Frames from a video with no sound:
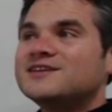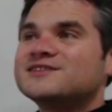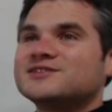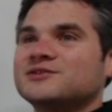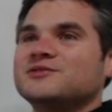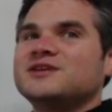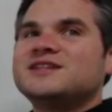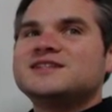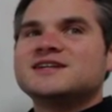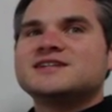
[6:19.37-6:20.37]
So
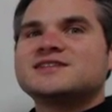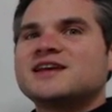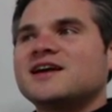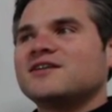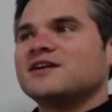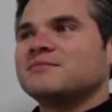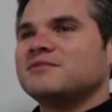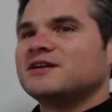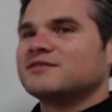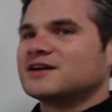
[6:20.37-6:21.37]
it does carry a
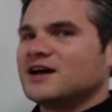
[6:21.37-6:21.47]
bit of a